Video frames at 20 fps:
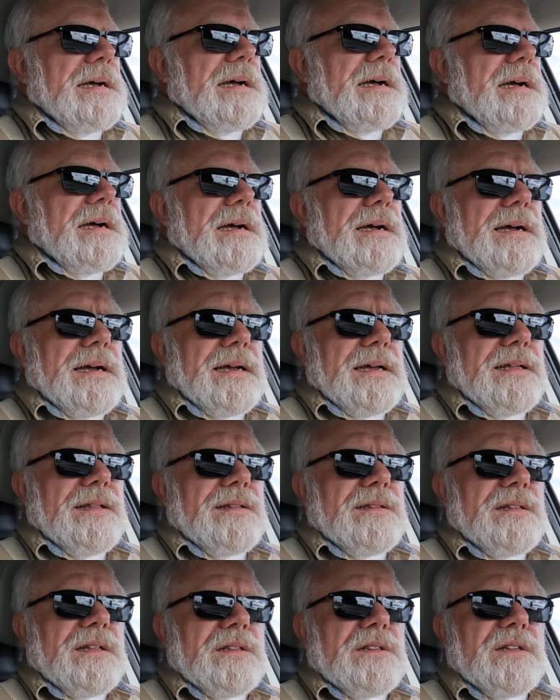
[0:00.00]

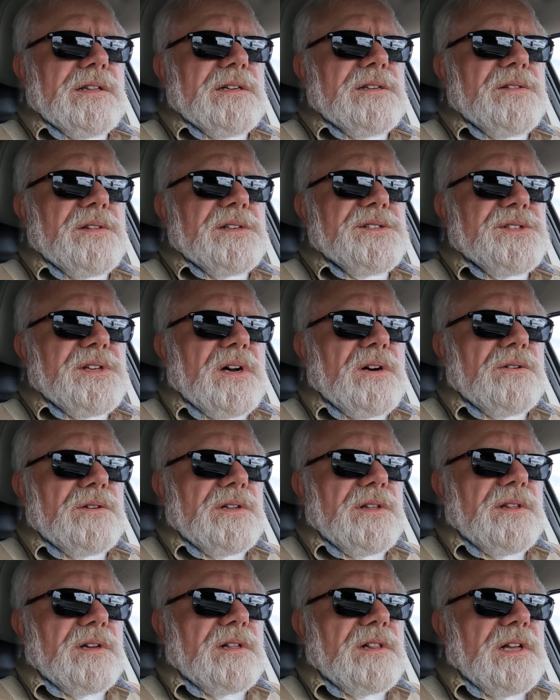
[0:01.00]
The sound
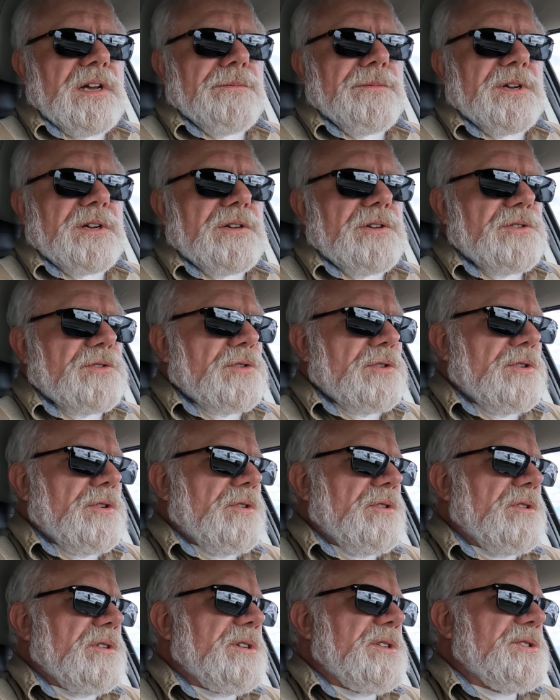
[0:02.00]
of the climate
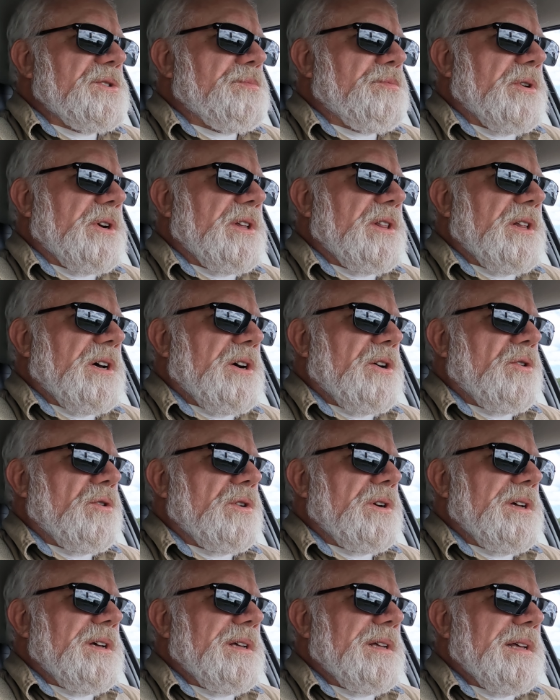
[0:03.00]
control is pretty
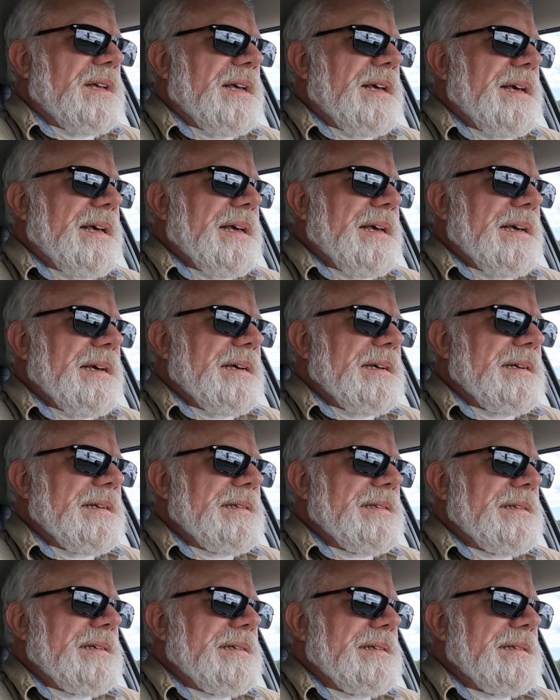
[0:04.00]
loud,
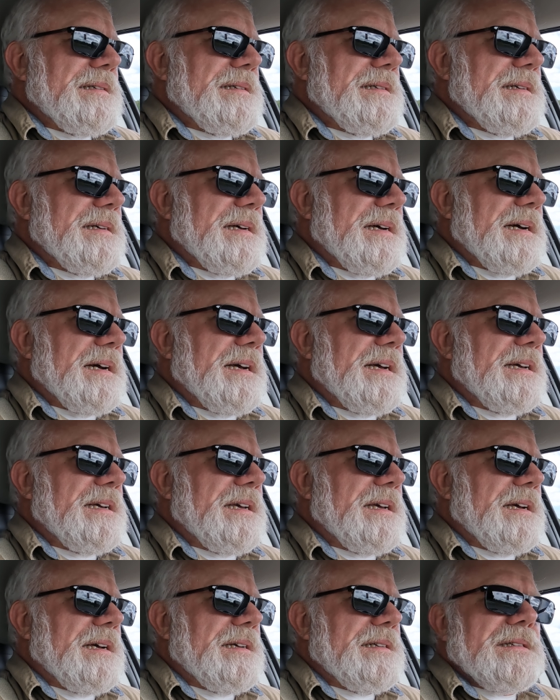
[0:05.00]
and
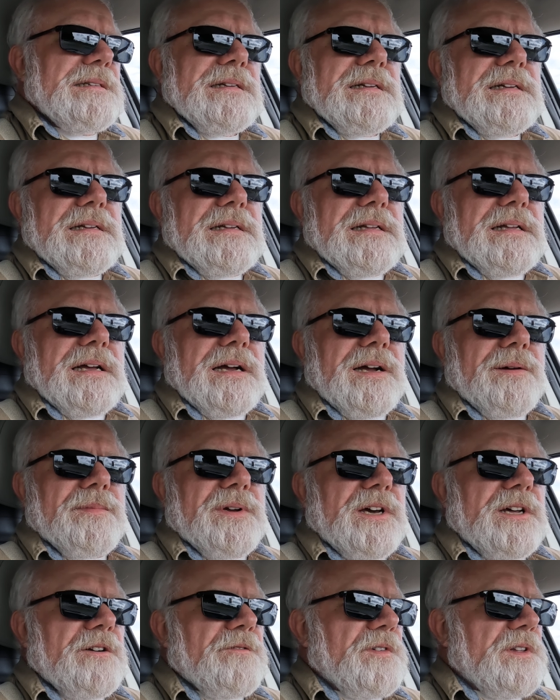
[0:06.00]
I'm
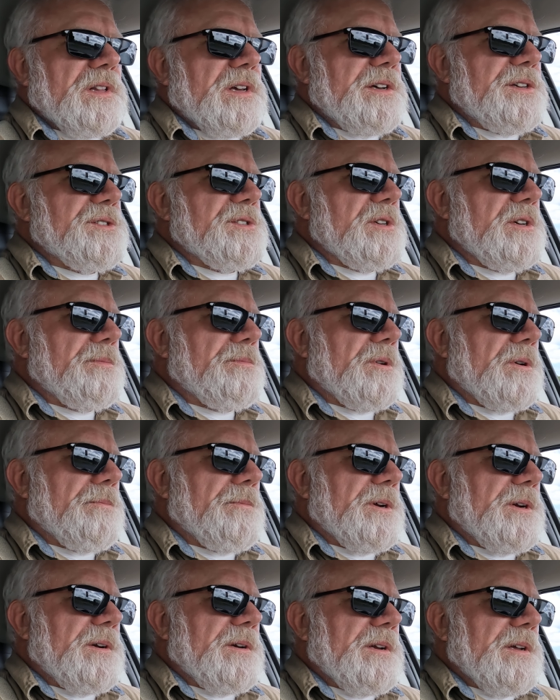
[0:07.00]
kind of a light sleeper,
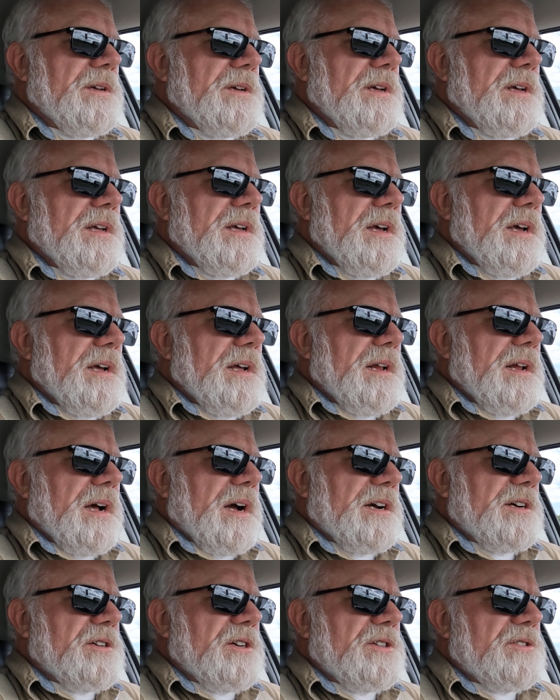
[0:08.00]
but
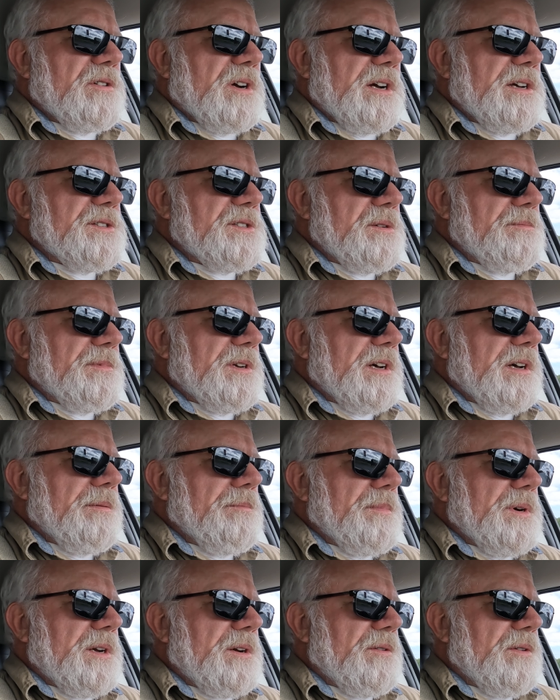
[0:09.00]
I could try it
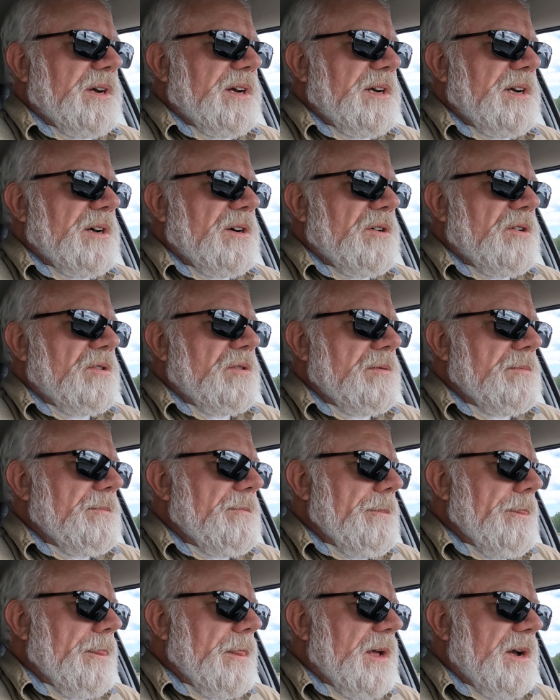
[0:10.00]
sometime, but right now
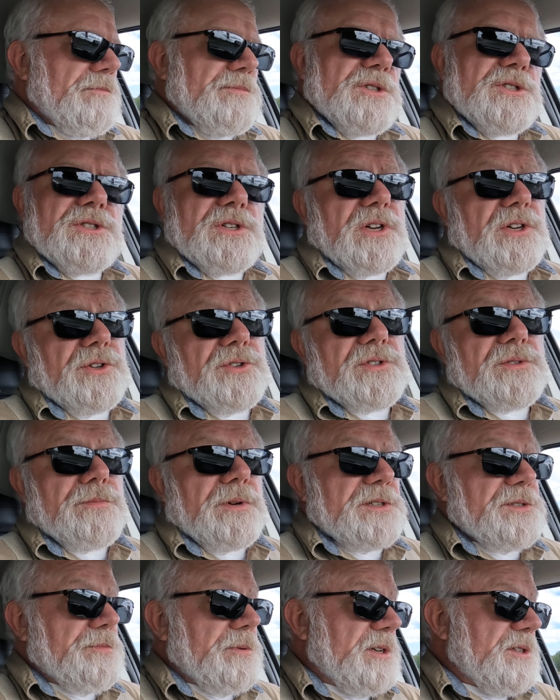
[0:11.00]
I'm just going to use
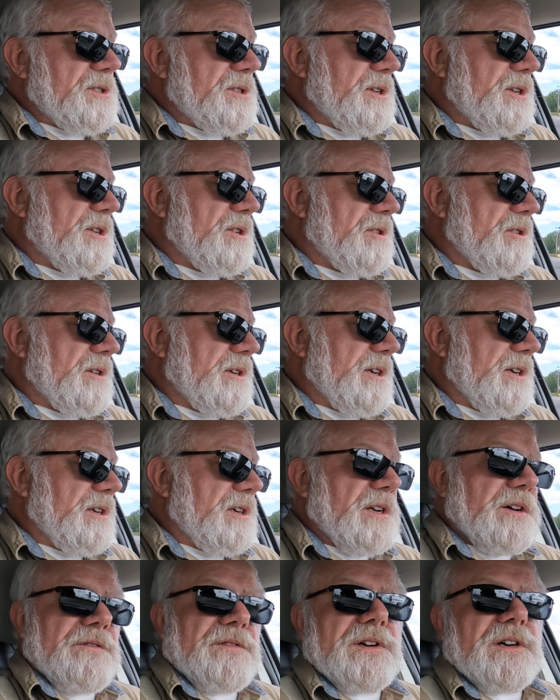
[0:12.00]
my space heater,
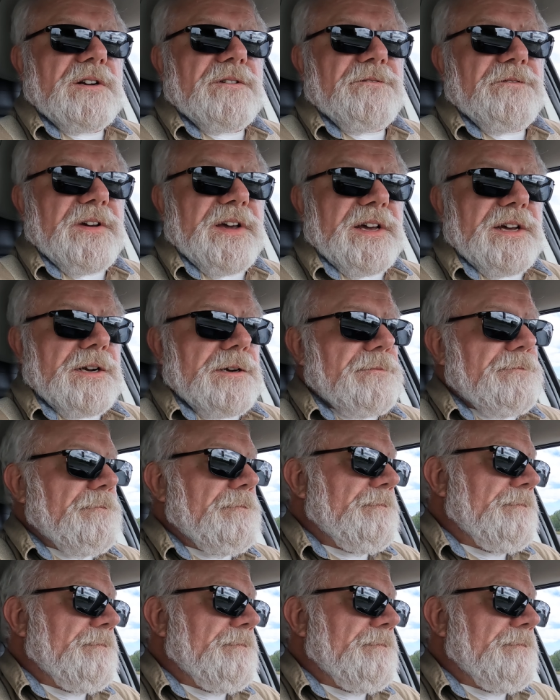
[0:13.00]
and I've got a fan.